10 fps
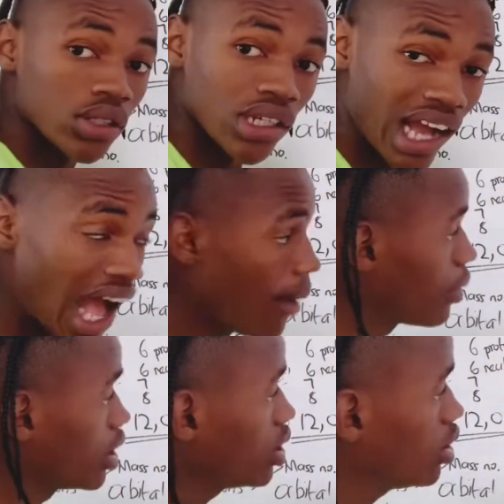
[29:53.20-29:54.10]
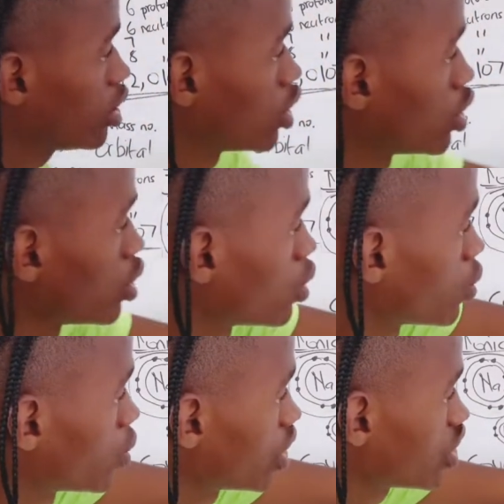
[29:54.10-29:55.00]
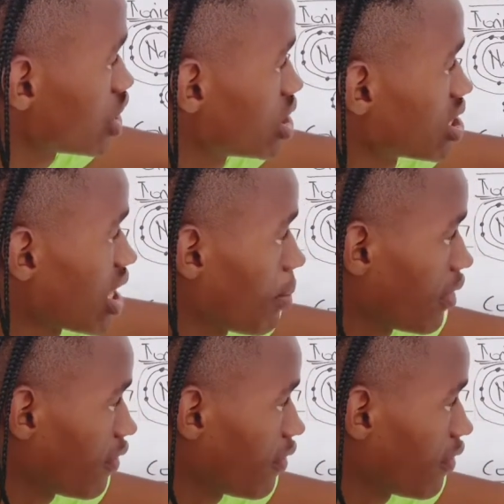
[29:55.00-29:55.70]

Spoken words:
carbon, which is number